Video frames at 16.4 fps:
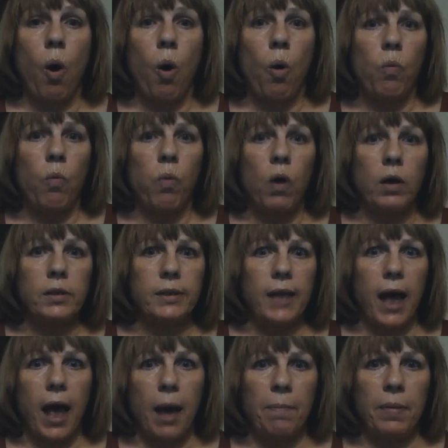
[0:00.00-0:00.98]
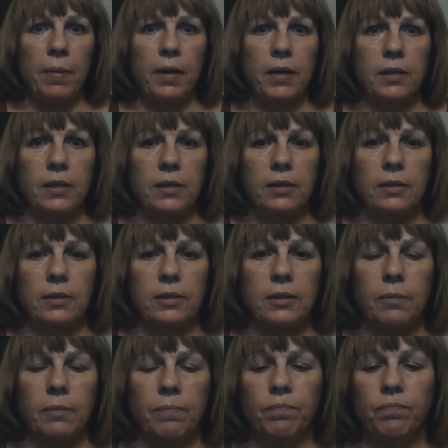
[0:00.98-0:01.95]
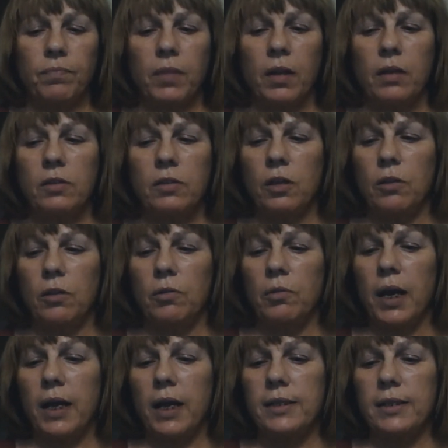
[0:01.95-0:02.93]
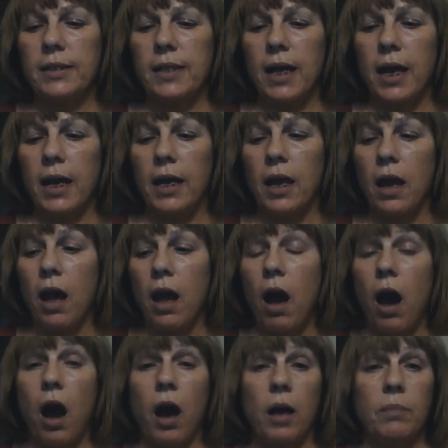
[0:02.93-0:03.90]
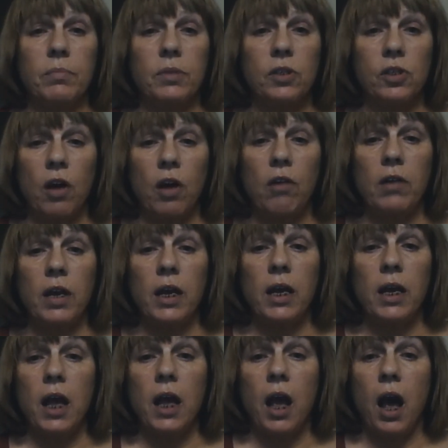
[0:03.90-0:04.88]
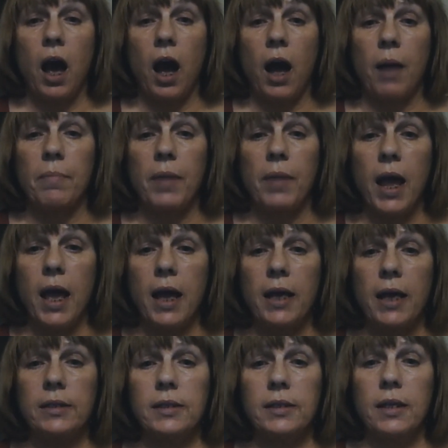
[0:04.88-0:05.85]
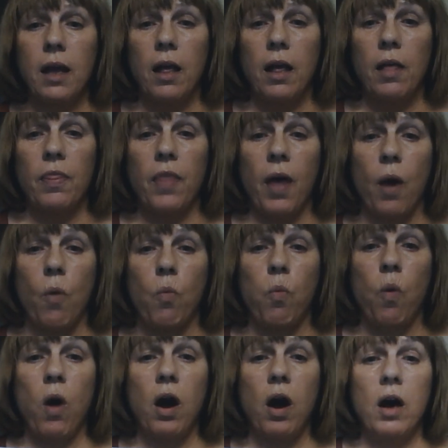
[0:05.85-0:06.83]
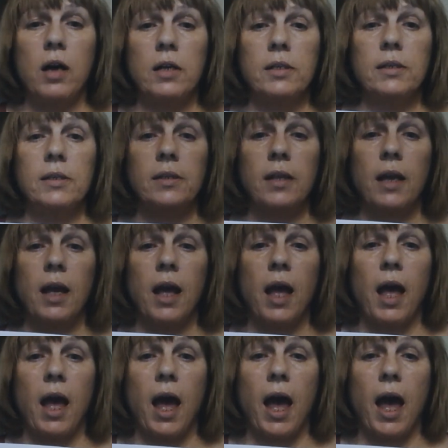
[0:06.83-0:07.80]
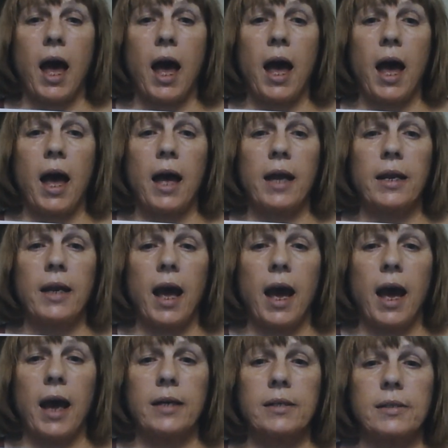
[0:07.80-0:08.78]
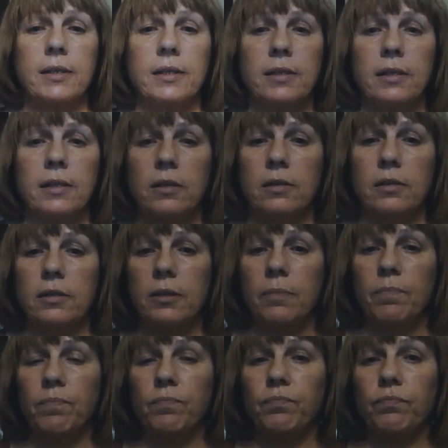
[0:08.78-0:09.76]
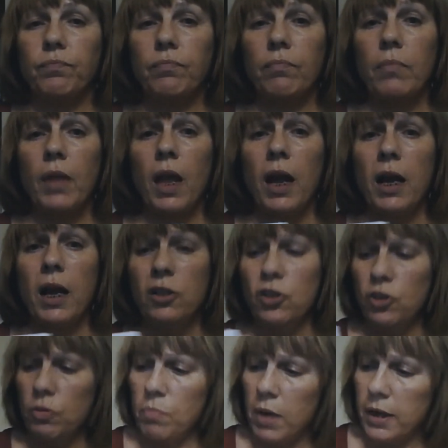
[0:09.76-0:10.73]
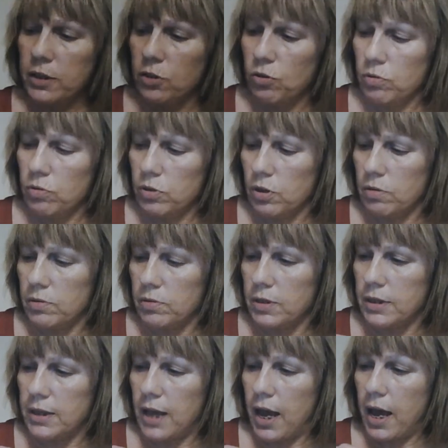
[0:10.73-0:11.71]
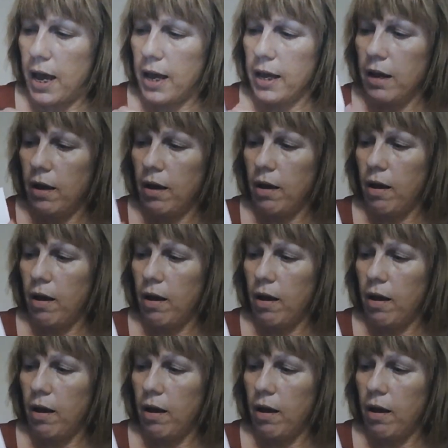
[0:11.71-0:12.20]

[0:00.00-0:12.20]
what happened? So you can say, I'm sorry, I'm late, there was an accident. And you might also say,